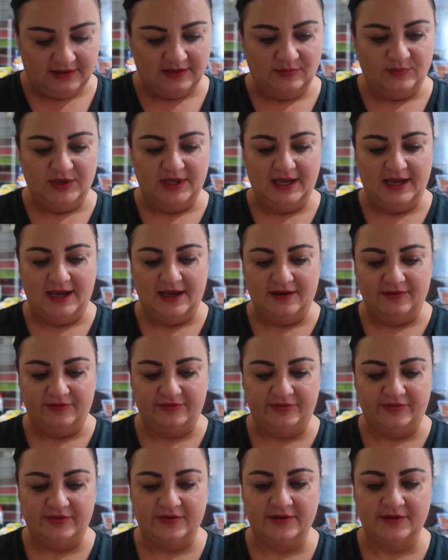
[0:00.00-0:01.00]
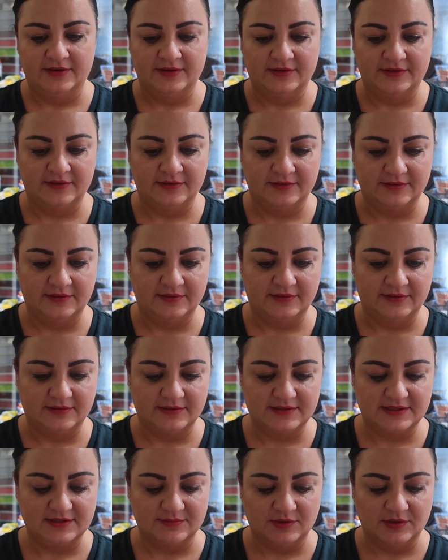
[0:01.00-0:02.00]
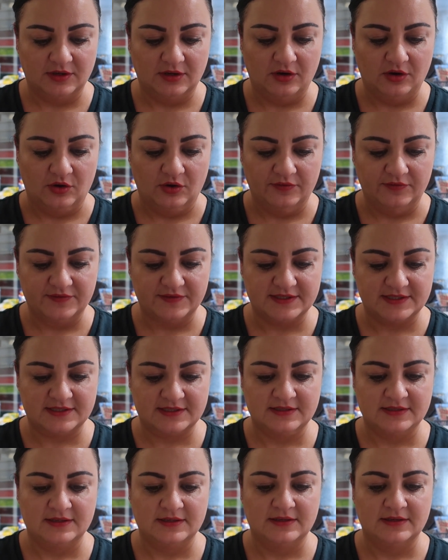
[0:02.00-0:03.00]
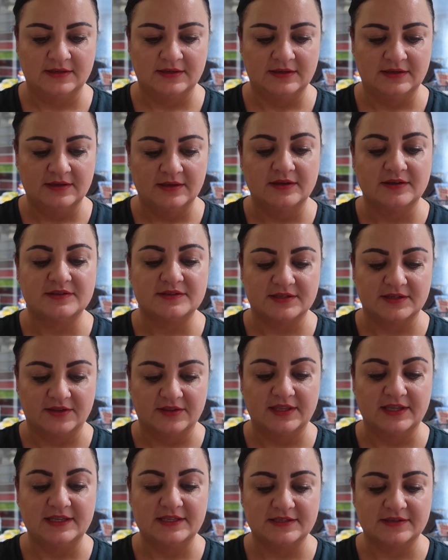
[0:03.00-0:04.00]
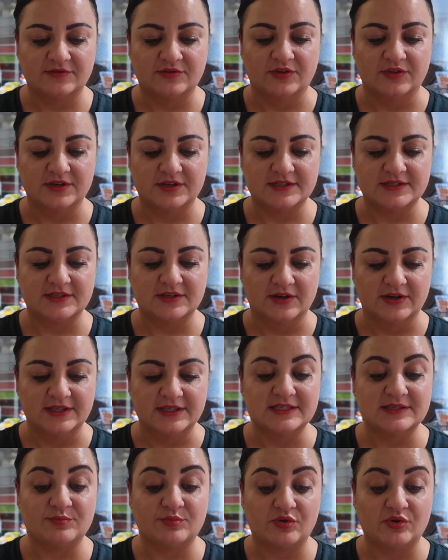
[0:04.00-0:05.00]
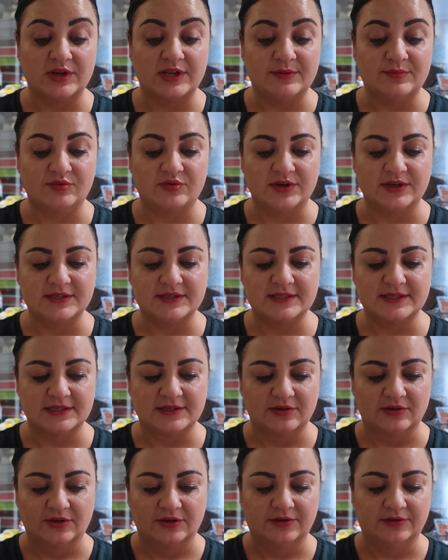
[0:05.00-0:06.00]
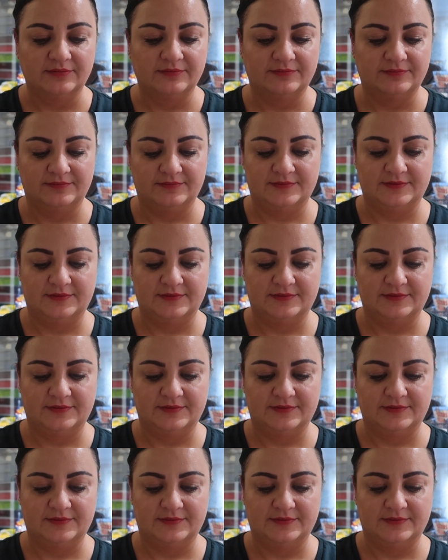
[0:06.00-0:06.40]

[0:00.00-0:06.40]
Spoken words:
Then we have some cloths. So these have got the designs pre-printed on.